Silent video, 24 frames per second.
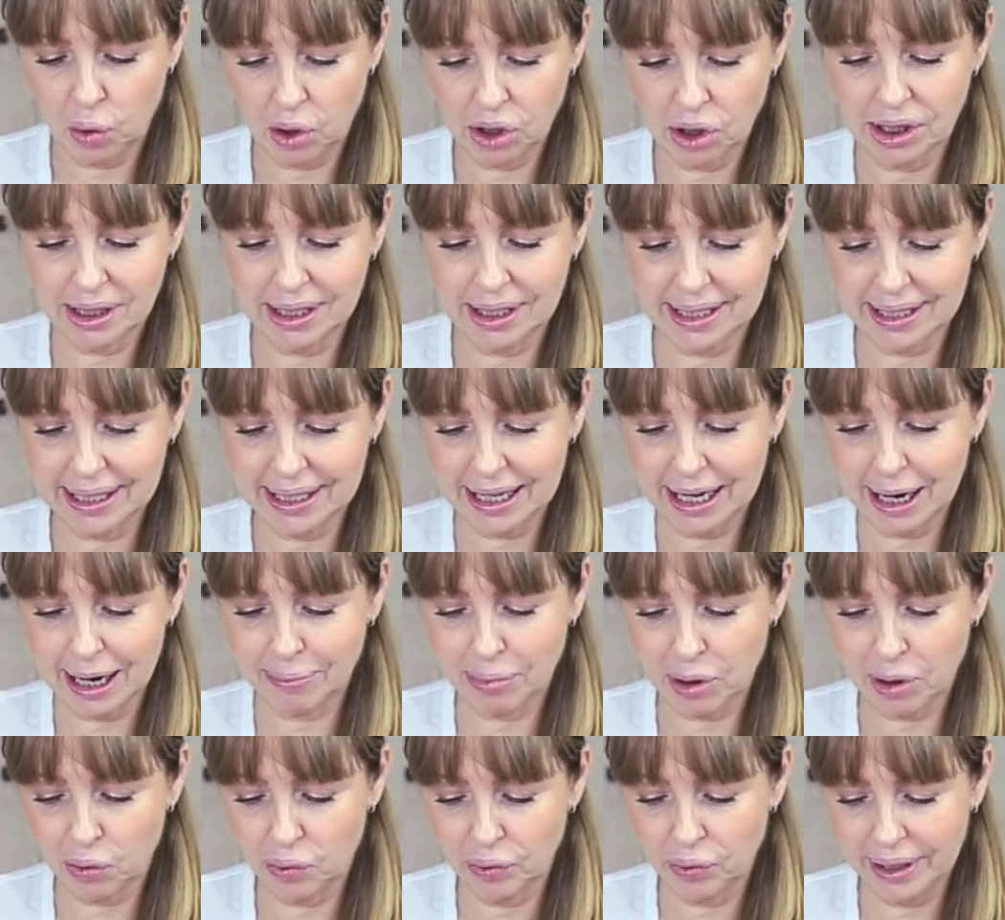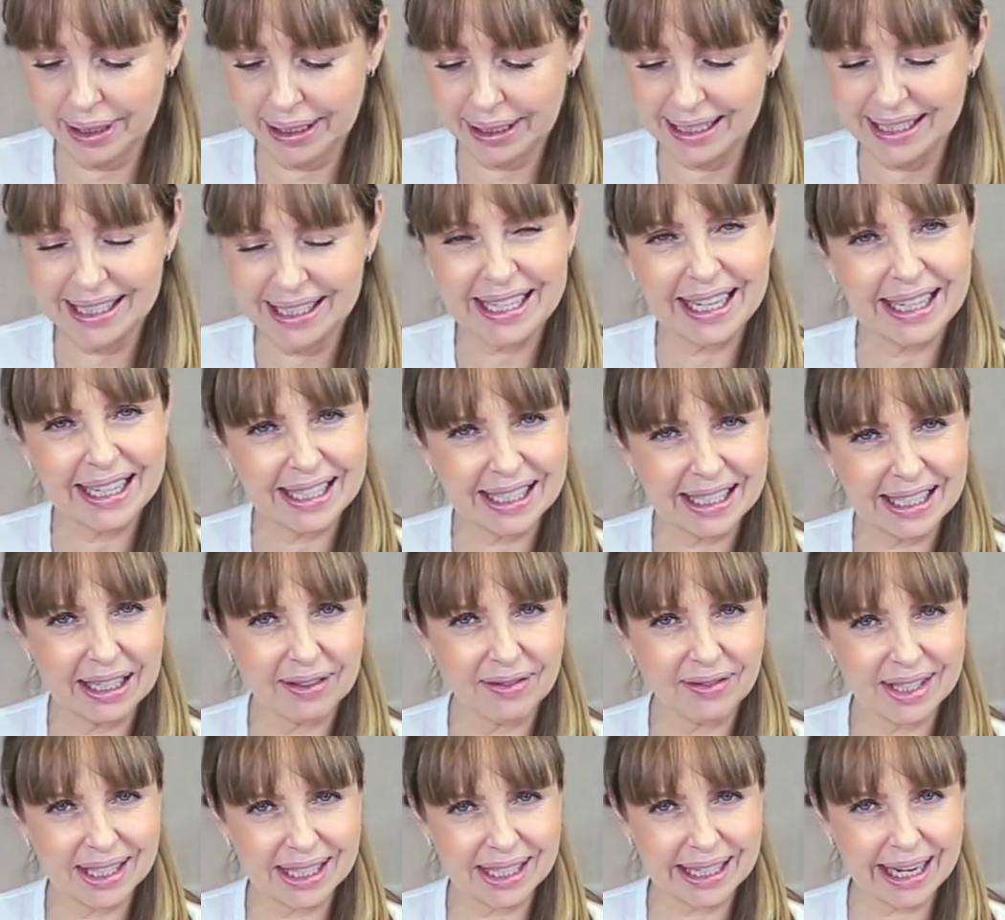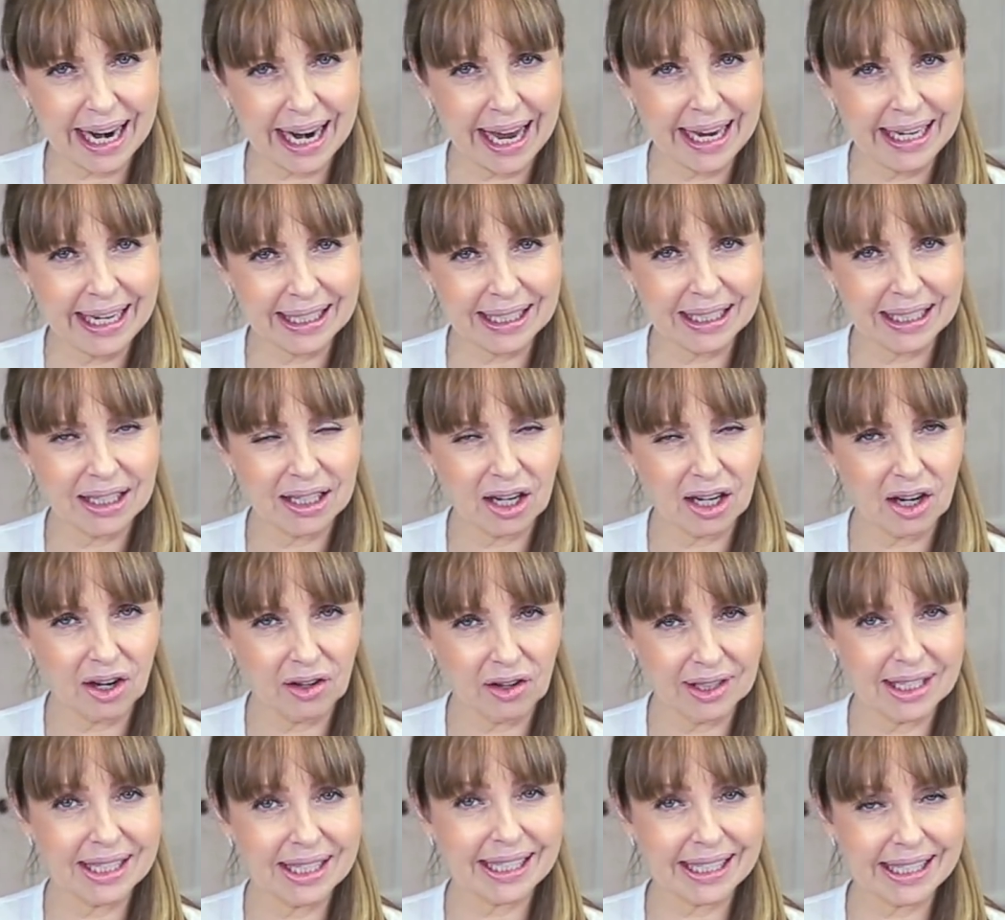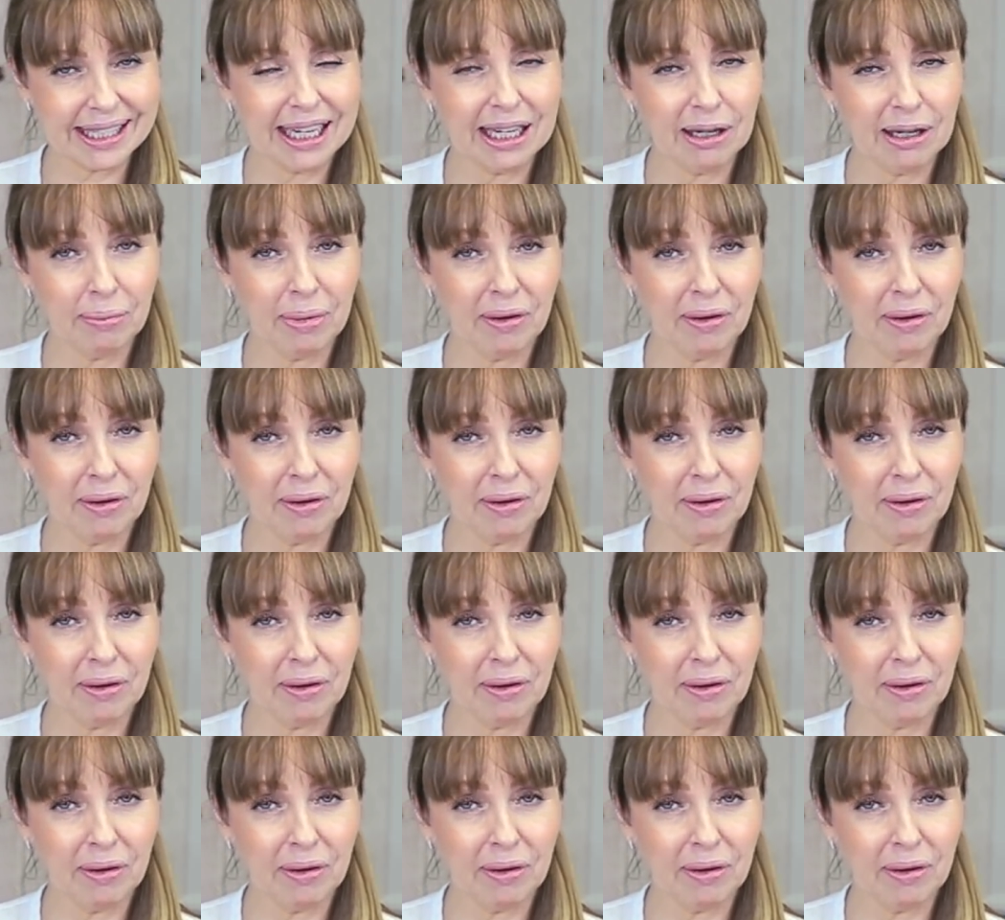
want to set up a really sensitive slate on the skin